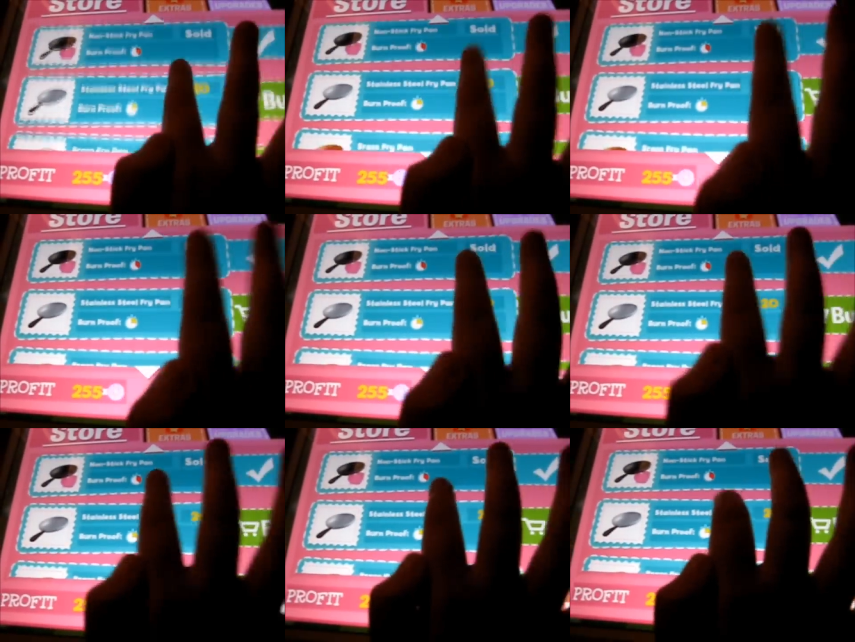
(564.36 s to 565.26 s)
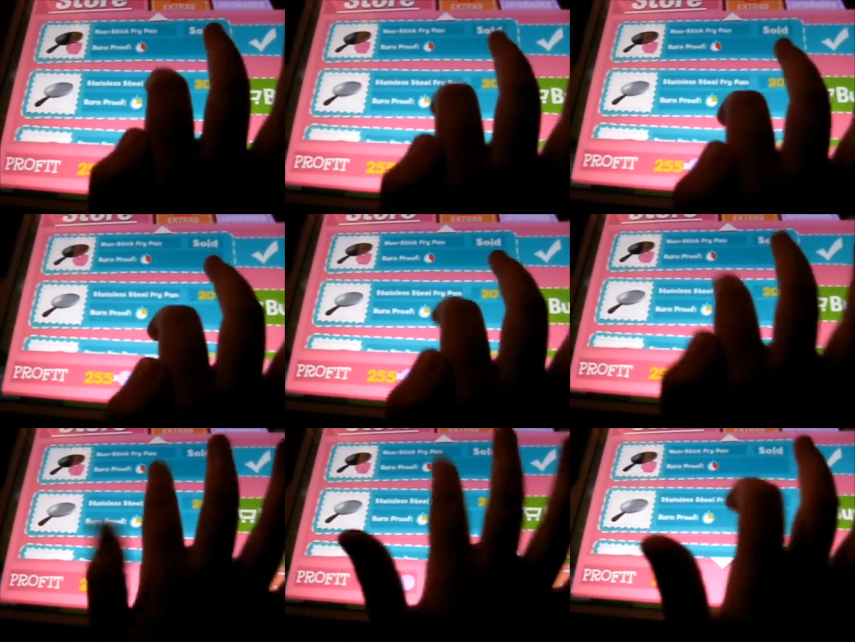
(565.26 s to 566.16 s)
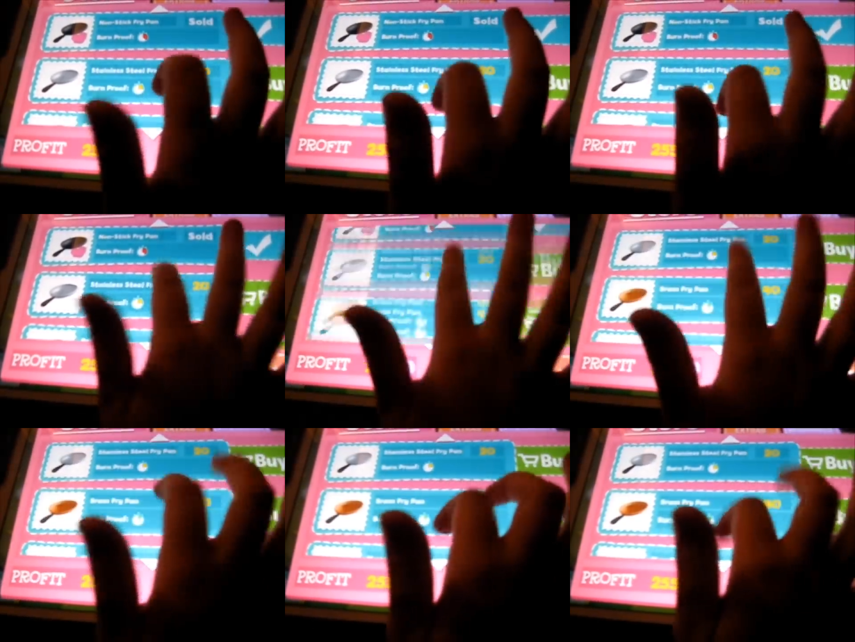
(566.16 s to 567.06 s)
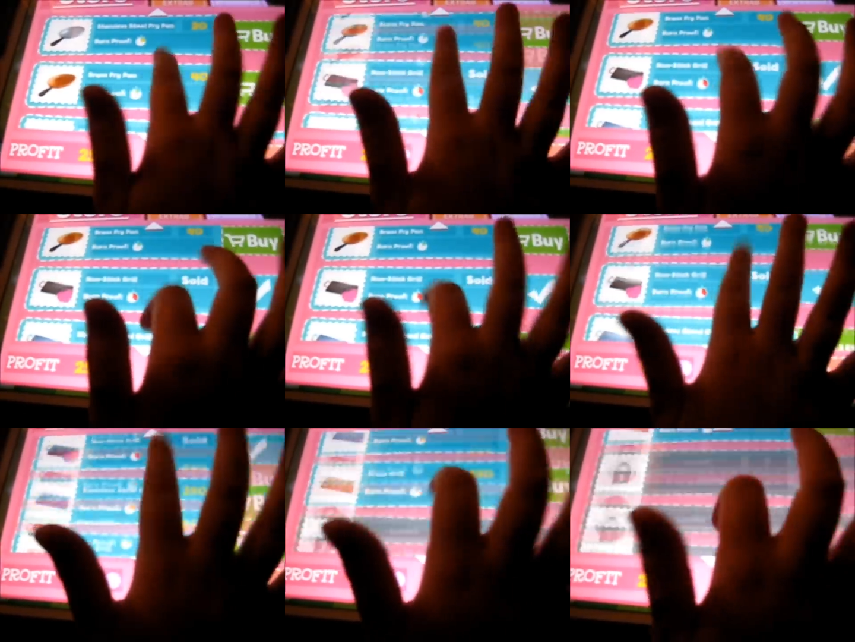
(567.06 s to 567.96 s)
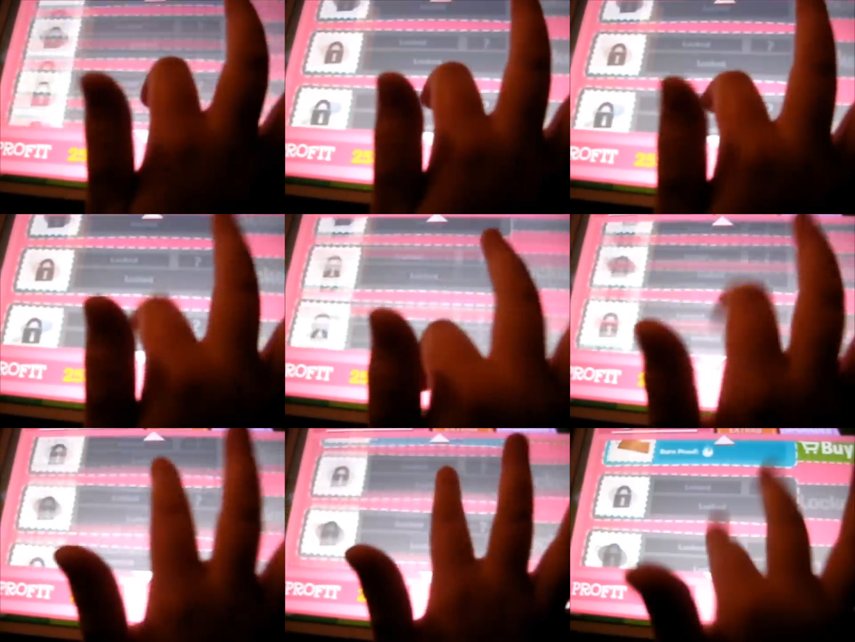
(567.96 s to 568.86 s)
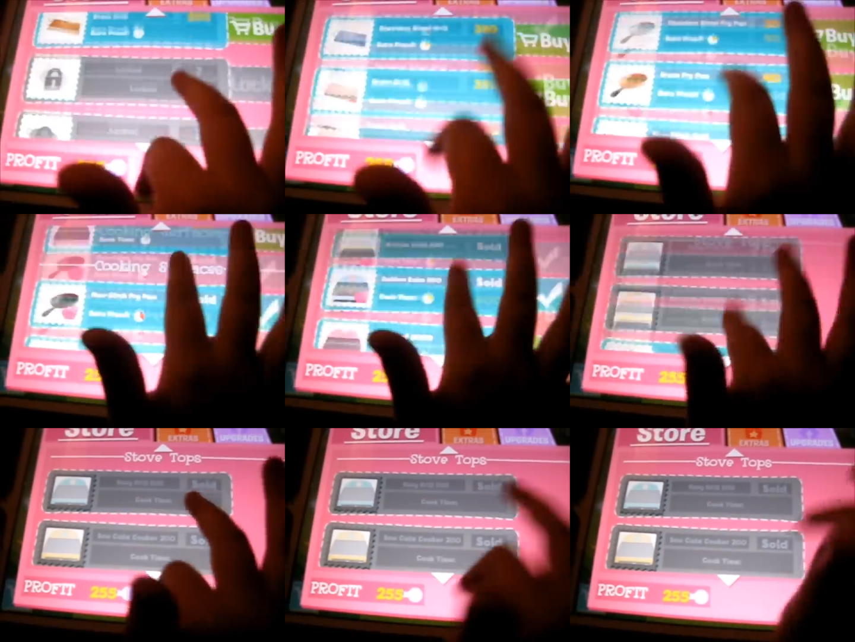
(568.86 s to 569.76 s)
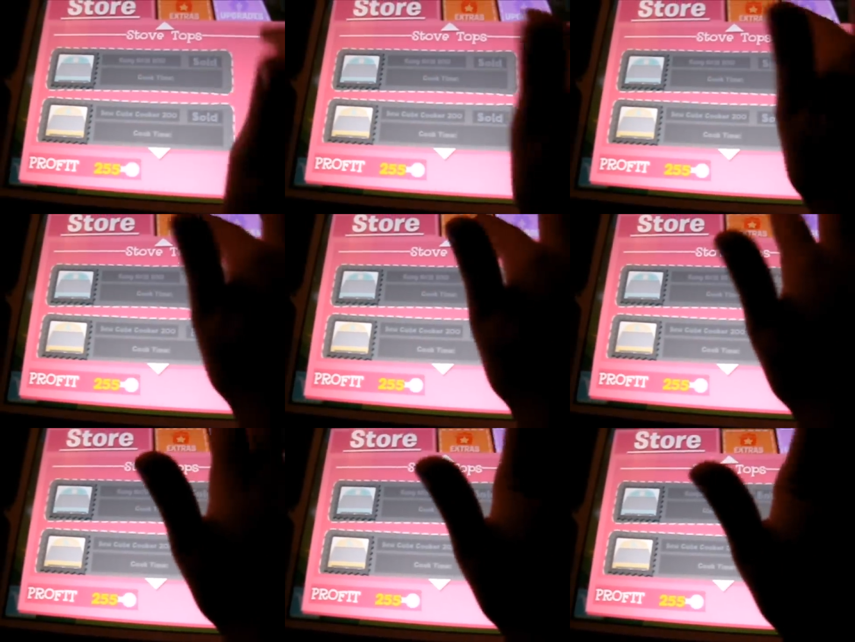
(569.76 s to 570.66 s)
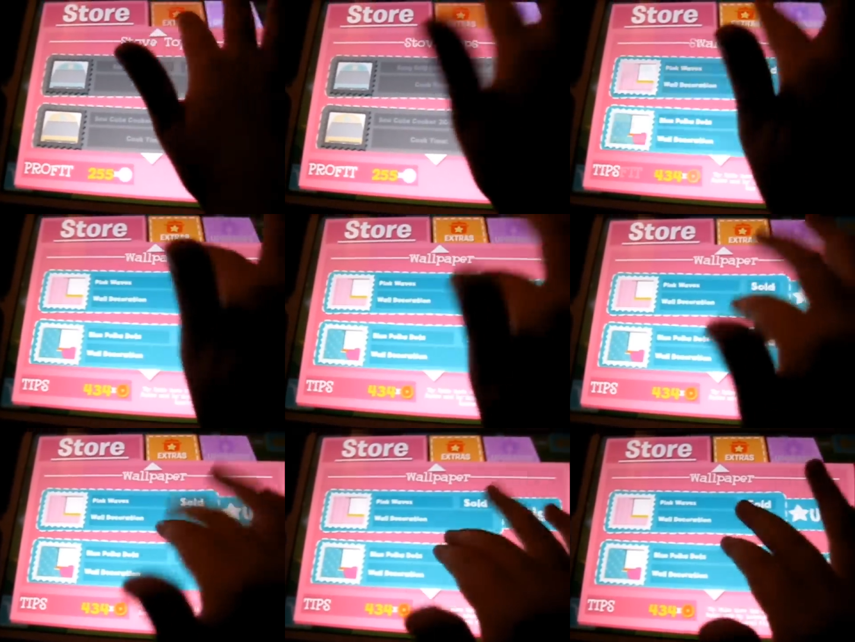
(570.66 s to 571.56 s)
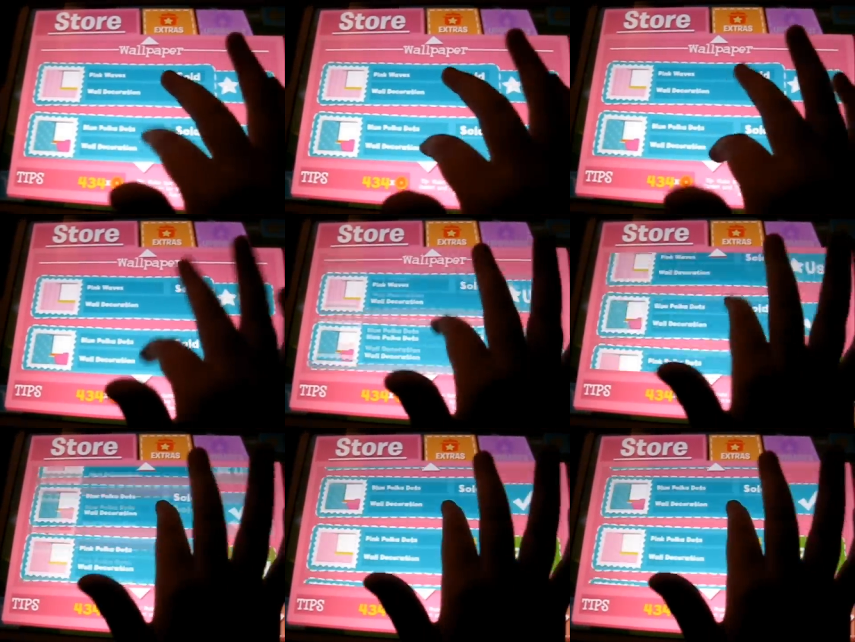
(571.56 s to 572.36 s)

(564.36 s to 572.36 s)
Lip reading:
[unreadable: no face in view]